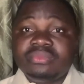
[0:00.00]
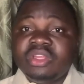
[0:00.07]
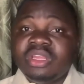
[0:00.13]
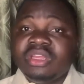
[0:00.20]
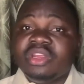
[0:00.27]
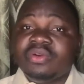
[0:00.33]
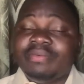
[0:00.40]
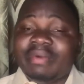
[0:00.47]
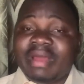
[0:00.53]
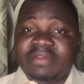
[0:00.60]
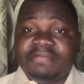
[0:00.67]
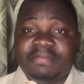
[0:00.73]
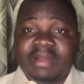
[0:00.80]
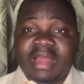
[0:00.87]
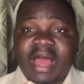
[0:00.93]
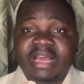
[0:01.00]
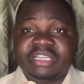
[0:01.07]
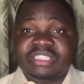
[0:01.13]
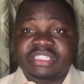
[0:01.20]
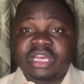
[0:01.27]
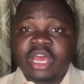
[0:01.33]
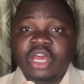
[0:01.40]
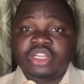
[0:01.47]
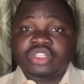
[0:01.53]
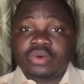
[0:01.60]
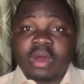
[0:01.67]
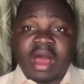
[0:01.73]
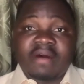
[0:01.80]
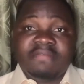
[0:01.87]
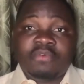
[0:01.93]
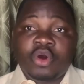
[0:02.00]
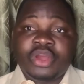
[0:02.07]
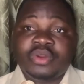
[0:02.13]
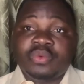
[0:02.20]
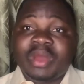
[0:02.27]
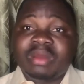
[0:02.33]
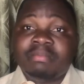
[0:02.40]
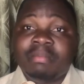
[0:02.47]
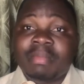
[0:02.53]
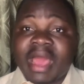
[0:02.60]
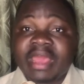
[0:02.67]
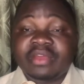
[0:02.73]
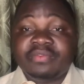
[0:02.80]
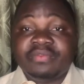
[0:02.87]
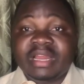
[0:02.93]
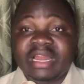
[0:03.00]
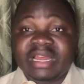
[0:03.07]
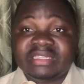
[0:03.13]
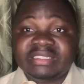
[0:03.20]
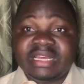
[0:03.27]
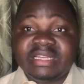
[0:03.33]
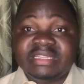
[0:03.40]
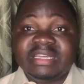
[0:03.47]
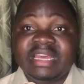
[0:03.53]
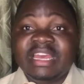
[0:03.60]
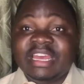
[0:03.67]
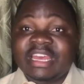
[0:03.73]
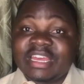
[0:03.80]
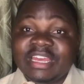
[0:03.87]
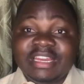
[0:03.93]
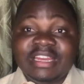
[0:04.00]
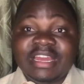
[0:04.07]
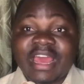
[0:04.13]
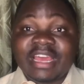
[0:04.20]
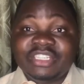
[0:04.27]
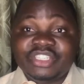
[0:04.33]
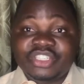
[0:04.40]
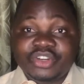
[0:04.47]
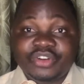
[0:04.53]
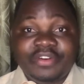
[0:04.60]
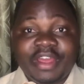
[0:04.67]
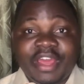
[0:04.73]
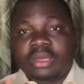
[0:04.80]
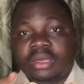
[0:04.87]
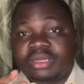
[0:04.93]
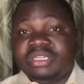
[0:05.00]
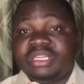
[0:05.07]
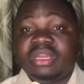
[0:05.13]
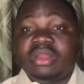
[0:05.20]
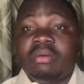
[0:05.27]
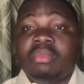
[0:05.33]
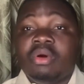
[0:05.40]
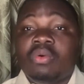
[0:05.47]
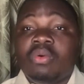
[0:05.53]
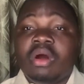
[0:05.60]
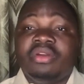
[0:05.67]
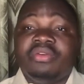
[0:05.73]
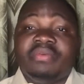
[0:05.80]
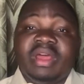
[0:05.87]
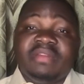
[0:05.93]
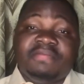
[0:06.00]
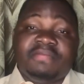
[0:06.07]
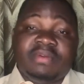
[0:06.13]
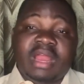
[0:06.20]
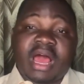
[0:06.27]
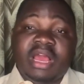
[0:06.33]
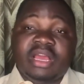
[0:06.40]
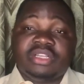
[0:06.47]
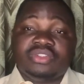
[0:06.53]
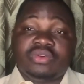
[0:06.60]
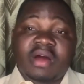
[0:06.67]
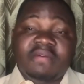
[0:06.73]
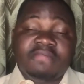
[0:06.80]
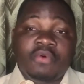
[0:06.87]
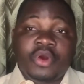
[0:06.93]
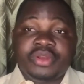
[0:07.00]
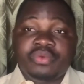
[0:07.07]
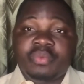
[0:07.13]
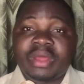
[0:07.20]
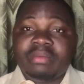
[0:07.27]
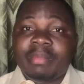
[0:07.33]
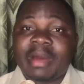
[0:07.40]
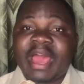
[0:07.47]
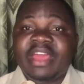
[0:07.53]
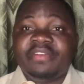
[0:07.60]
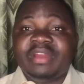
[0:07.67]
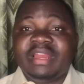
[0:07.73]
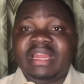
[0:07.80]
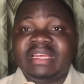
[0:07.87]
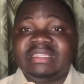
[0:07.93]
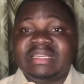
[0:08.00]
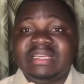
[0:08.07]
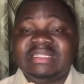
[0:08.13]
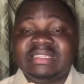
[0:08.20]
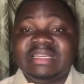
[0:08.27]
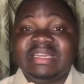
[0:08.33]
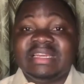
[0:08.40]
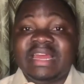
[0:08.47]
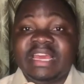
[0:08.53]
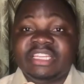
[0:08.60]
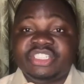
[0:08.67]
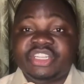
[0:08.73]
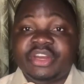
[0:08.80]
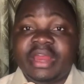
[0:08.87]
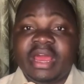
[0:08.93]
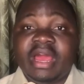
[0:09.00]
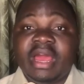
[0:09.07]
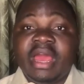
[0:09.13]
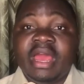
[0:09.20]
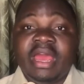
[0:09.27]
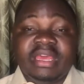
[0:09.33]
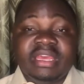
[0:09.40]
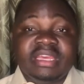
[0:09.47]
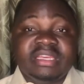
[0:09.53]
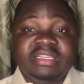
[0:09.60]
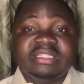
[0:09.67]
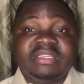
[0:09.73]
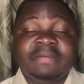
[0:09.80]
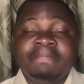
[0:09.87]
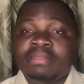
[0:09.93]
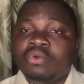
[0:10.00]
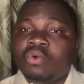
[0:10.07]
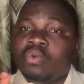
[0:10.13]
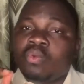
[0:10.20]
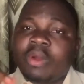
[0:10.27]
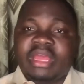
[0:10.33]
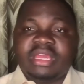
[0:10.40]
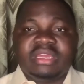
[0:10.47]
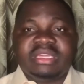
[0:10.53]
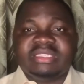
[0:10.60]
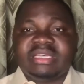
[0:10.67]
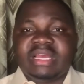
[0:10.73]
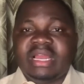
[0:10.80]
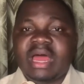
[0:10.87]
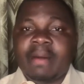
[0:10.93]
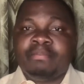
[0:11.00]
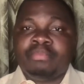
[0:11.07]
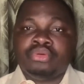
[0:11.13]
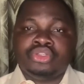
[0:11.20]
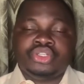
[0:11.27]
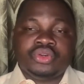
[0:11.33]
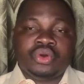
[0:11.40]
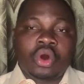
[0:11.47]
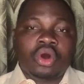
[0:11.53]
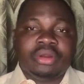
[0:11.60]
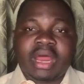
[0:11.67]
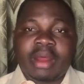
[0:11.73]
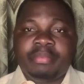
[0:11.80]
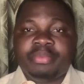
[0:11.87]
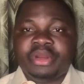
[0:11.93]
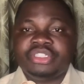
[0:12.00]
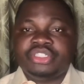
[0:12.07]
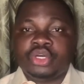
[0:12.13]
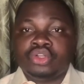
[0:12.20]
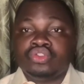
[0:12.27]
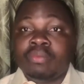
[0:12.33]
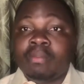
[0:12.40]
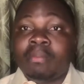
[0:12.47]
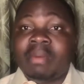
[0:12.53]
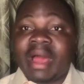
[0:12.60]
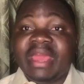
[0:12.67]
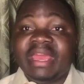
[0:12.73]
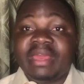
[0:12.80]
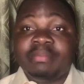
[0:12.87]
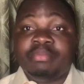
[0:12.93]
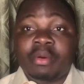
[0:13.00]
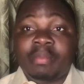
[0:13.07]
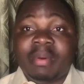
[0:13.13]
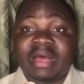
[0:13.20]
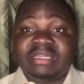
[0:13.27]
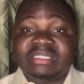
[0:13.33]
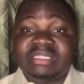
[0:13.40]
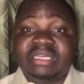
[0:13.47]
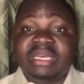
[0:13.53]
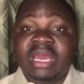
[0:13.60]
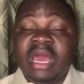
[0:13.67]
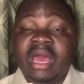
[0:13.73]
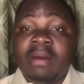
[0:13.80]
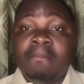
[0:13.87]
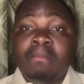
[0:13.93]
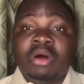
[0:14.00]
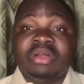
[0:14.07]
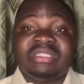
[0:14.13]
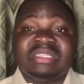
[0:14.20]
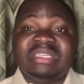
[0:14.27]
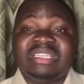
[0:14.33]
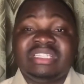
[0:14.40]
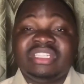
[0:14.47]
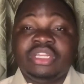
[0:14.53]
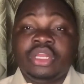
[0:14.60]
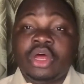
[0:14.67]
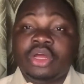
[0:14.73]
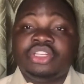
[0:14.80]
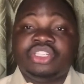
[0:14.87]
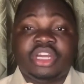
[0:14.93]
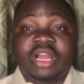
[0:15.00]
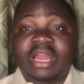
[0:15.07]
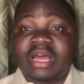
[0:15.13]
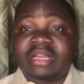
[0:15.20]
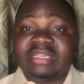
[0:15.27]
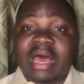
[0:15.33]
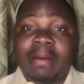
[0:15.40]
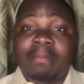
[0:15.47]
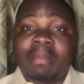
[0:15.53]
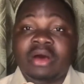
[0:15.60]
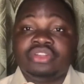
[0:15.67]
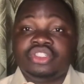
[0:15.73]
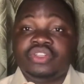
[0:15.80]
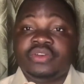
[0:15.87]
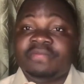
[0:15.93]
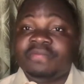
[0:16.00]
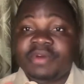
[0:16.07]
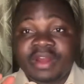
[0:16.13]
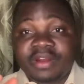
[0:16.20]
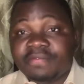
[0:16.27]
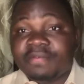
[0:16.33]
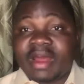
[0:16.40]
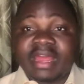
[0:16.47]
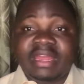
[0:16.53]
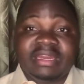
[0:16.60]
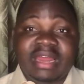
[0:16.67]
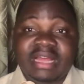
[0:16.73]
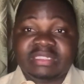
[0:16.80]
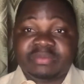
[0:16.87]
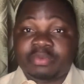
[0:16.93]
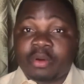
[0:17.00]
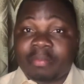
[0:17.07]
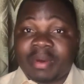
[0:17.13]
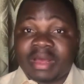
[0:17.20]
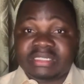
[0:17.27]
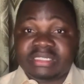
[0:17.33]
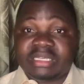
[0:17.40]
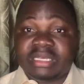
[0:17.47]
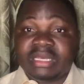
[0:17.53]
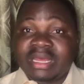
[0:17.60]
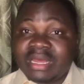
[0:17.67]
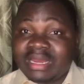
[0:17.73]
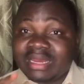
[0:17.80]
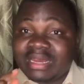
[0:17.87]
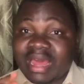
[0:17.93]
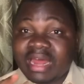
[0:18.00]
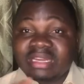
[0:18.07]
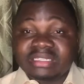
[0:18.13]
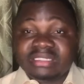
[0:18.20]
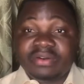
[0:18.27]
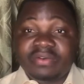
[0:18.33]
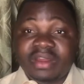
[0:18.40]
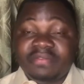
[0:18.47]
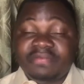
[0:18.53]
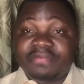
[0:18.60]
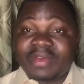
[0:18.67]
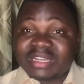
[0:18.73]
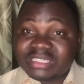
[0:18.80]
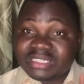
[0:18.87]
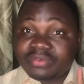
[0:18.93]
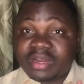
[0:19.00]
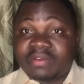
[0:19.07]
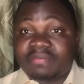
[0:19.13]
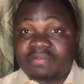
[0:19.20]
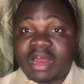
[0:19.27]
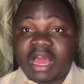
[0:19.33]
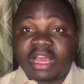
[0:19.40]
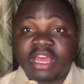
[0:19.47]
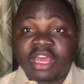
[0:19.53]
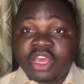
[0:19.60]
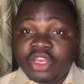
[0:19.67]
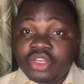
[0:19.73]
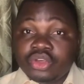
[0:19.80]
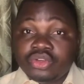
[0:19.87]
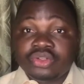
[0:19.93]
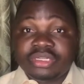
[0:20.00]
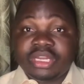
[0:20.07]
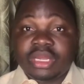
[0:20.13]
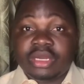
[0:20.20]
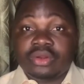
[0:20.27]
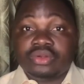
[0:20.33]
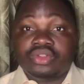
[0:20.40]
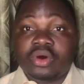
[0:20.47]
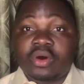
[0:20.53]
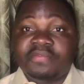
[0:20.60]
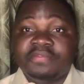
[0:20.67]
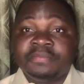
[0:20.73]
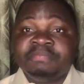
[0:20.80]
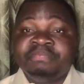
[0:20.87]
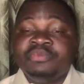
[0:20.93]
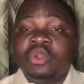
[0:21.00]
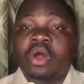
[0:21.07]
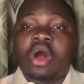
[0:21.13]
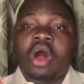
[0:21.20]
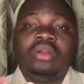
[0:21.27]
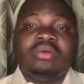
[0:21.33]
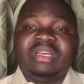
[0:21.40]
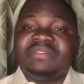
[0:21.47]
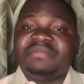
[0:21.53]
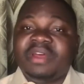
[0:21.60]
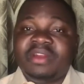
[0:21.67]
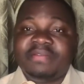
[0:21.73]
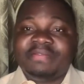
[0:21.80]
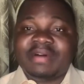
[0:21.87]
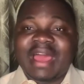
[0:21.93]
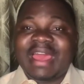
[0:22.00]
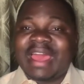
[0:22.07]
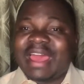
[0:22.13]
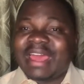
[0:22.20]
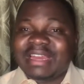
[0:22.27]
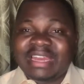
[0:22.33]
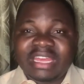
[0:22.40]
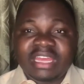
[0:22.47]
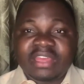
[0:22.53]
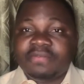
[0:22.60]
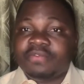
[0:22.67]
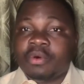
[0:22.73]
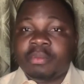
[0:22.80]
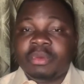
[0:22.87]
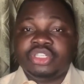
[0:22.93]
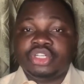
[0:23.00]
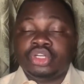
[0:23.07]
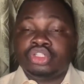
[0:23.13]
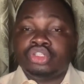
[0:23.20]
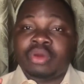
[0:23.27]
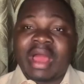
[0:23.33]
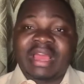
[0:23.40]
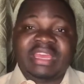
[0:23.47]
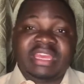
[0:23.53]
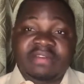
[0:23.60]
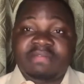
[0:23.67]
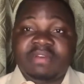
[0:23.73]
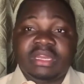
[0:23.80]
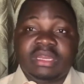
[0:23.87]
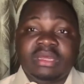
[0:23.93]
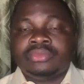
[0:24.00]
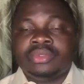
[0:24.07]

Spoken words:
The red flags to avoid when buying real estate in Nigeria. The #1 red flag to avoid when buying real estate in Nigeria is when the seller puts you under pressure to buy a property but is nonchalant about you verifying that property. That is the first red flag you should take note of. Always verify any information you are given.